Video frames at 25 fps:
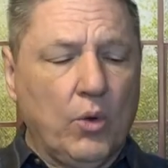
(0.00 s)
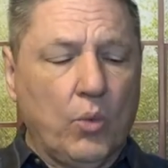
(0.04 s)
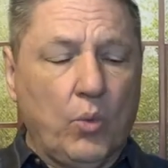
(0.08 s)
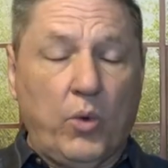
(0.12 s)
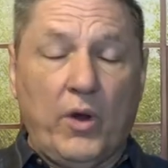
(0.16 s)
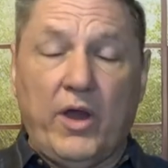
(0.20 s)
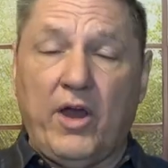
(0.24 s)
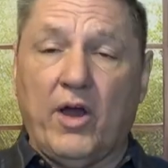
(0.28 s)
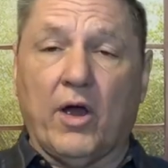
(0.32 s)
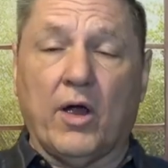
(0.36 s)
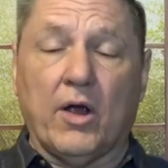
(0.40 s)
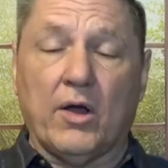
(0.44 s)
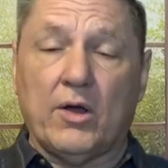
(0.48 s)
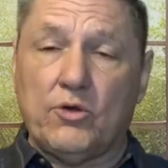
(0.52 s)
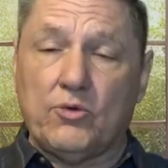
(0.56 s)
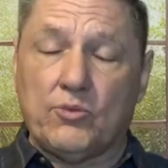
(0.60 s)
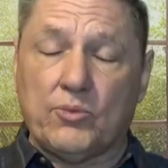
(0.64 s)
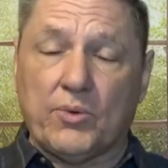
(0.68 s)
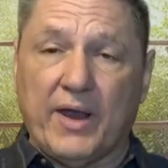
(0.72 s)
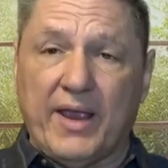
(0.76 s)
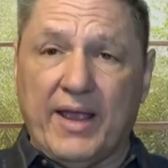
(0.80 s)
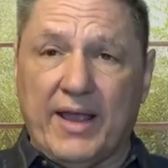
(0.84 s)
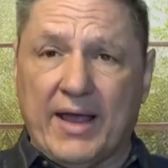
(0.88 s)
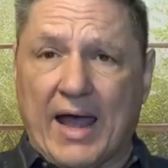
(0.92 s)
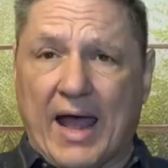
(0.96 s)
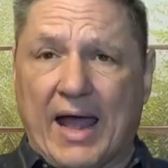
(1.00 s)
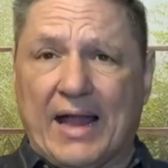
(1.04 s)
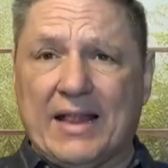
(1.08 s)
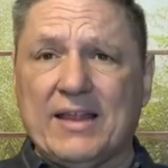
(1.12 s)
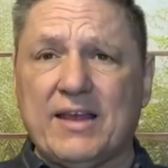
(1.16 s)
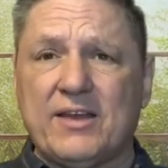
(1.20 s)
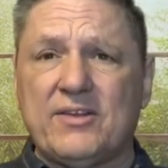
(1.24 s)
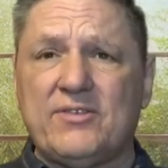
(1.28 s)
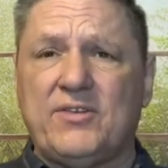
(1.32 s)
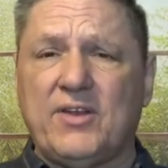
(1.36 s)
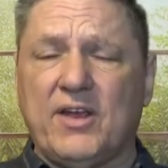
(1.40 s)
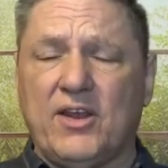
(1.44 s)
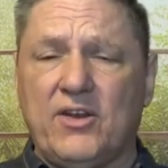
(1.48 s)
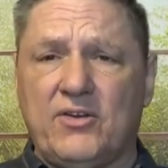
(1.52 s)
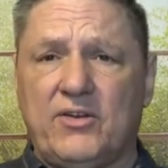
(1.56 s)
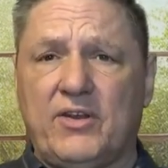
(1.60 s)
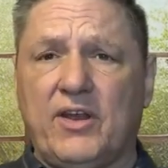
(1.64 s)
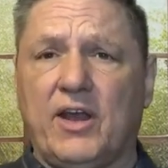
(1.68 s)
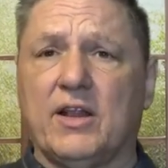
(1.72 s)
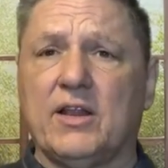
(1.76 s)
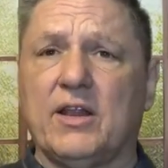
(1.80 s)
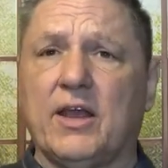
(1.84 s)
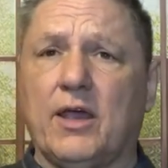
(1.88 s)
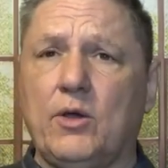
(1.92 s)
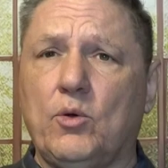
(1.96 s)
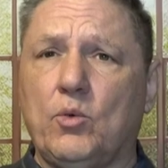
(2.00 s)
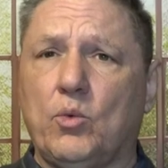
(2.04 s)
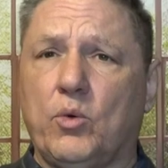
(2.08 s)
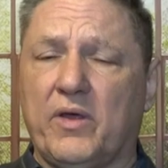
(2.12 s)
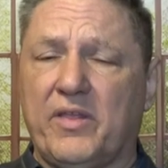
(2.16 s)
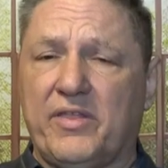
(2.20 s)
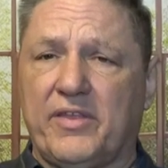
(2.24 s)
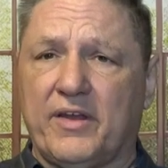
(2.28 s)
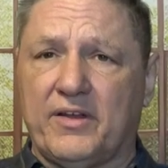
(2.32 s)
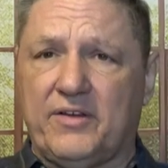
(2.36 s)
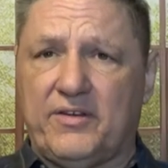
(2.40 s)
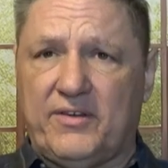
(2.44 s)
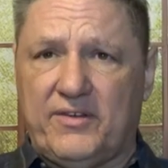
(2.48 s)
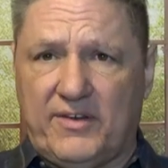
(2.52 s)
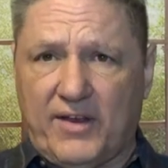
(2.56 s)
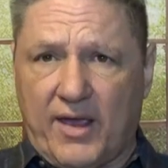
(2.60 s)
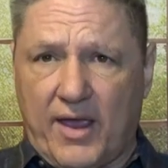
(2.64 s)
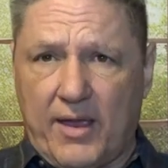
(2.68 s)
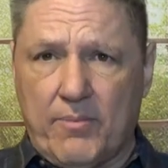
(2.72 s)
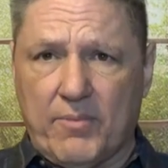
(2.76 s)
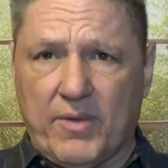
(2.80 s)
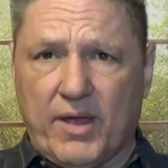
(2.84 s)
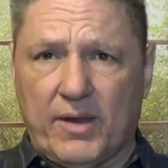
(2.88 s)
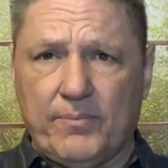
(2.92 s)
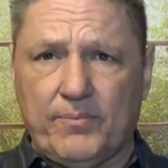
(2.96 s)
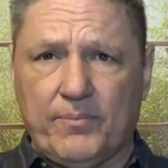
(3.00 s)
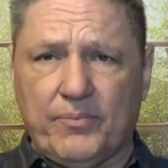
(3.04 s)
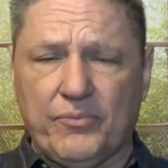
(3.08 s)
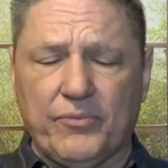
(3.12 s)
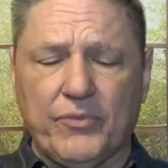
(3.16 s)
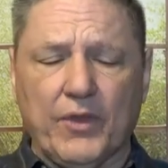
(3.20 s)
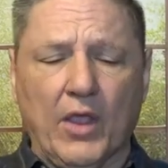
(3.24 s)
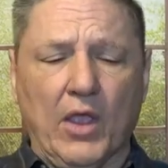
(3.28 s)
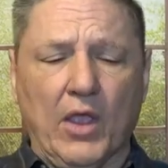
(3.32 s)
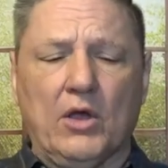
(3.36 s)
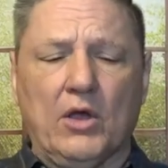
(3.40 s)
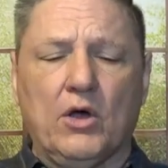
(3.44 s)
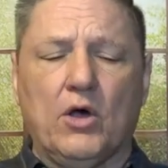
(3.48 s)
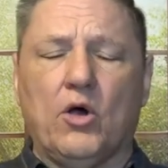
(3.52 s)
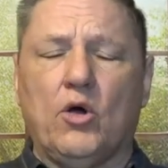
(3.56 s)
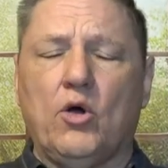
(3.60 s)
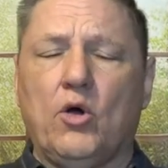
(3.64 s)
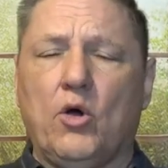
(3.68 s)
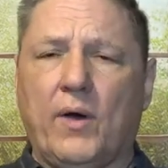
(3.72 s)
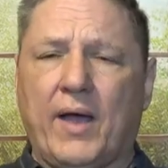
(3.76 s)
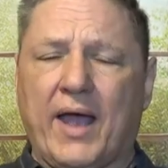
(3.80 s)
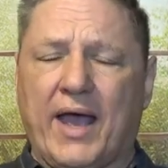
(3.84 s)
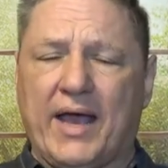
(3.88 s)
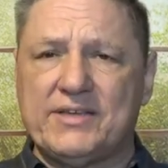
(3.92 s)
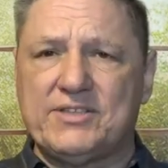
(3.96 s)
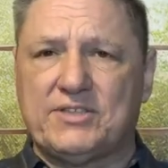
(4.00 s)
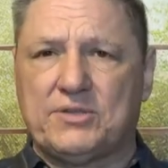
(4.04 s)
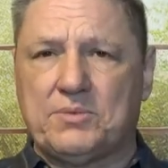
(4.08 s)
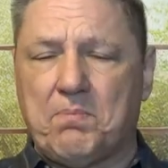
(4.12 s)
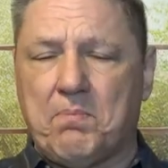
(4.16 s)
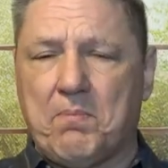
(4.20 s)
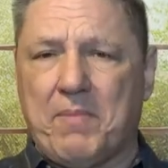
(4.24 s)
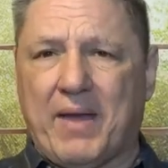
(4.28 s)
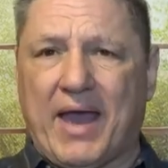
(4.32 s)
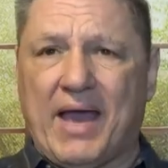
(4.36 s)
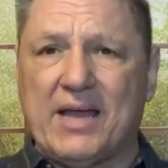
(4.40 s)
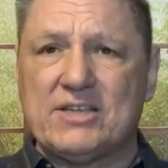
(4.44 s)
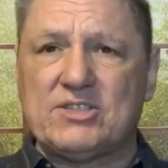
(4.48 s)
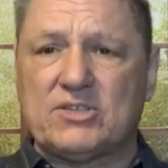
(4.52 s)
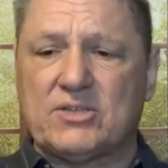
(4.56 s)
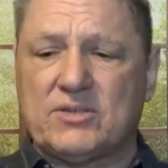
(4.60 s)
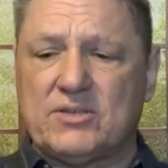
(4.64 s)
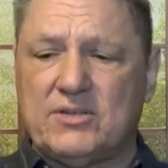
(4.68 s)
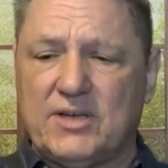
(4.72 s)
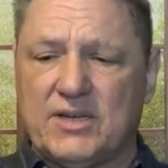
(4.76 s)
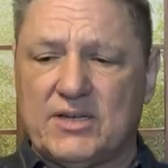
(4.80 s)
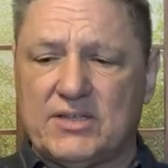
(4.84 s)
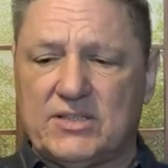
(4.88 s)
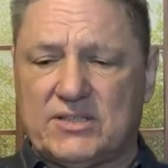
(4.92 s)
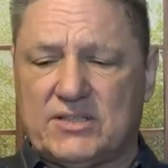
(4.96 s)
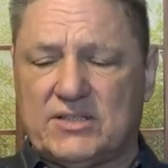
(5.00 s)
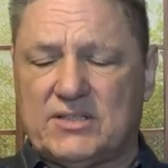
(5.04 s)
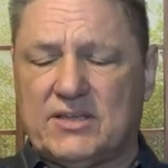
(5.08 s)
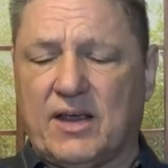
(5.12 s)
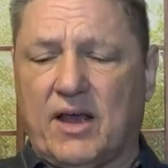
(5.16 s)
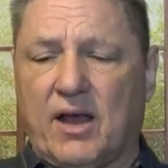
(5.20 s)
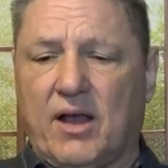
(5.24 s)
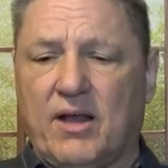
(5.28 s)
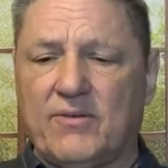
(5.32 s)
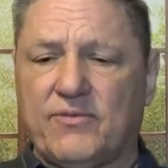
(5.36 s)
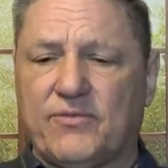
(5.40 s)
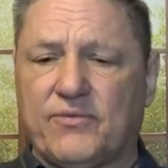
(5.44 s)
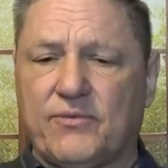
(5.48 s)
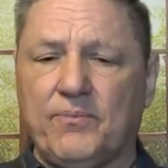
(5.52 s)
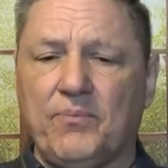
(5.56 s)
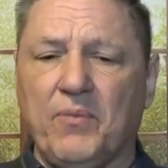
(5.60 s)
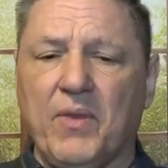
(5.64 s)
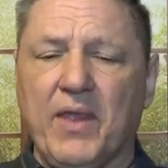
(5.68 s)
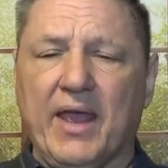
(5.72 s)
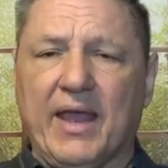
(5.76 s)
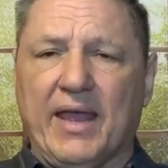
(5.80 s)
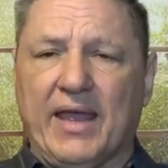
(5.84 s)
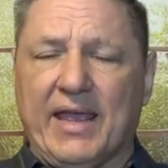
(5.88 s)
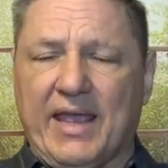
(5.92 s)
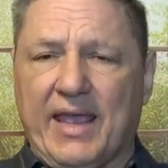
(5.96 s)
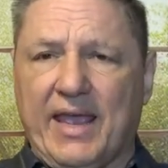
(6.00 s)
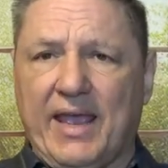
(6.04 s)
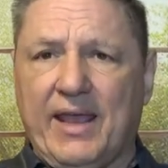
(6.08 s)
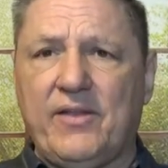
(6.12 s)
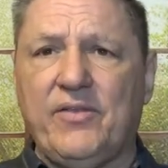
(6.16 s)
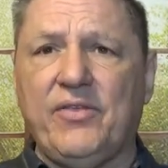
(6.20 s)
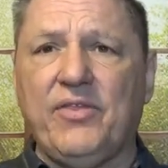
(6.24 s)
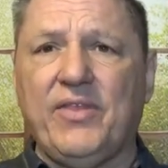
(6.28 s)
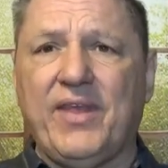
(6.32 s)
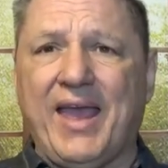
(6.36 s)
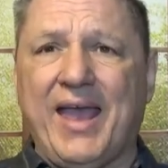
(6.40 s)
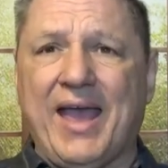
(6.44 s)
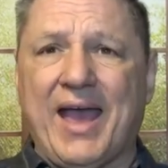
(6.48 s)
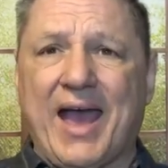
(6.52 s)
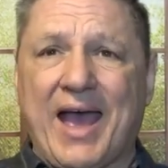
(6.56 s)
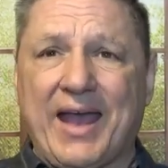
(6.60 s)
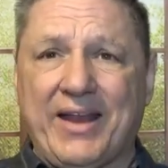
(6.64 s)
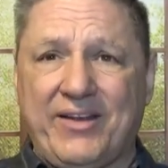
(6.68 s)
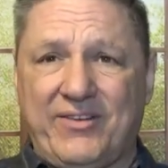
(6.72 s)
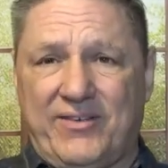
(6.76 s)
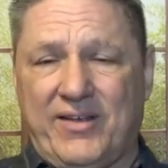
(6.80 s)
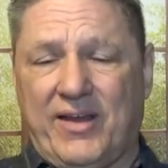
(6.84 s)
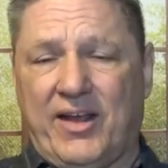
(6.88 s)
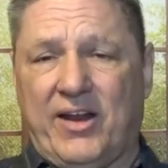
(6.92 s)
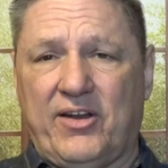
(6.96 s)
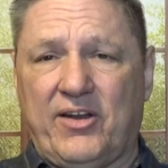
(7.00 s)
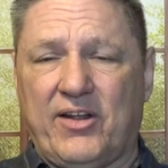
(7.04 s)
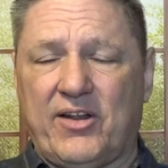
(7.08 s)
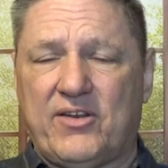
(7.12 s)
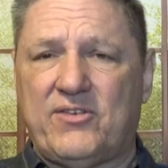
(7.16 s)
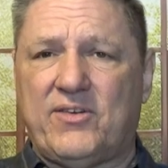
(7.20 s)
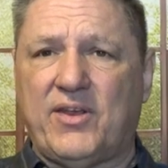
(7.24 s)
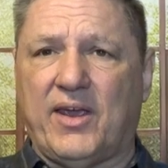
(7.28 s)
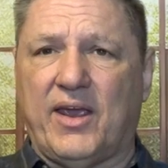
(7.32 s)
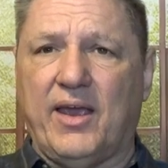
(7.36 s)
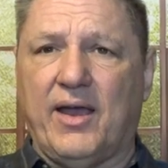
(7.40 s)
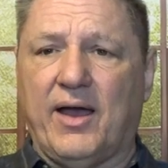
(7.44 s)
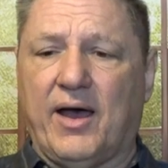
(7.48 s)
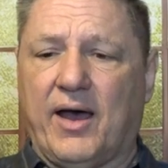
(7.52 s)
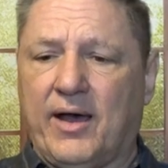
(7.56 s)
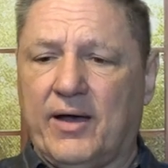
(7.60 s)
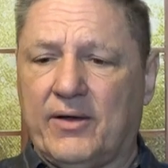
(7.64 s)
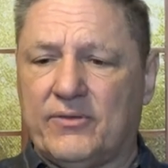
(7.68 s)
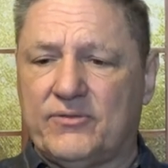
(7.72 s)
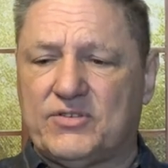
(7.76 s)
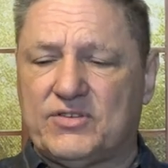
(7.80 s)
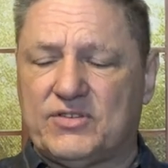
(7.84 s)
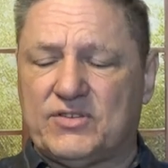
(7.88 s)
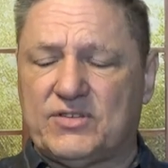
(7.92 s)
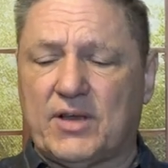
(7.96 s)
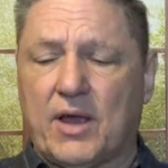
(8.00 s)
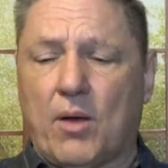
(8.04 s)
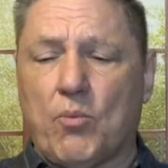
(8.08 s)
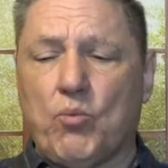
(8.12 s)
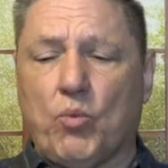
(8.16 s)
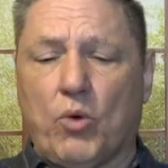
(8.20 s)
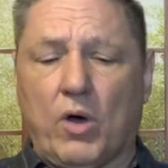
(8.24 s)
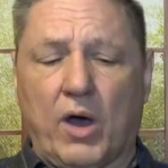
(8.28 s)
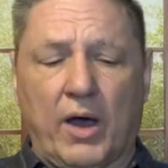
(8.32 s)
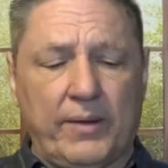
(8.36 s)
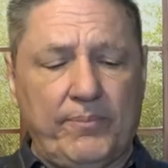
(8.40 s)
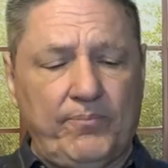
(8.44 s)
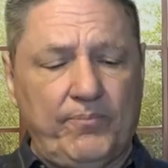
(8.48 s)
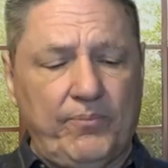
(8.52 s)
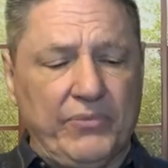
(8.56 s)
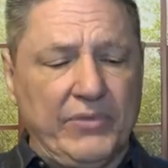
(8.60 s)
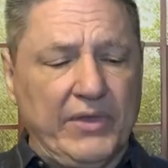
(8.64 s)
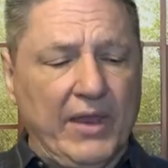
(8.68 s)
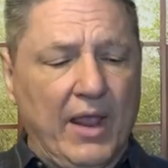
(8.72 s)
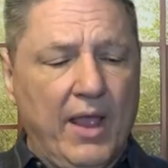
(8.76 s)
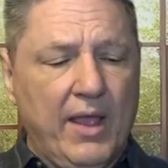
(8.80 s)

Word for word: we are in reality dealing with a demon who has masked itself in the identity of someone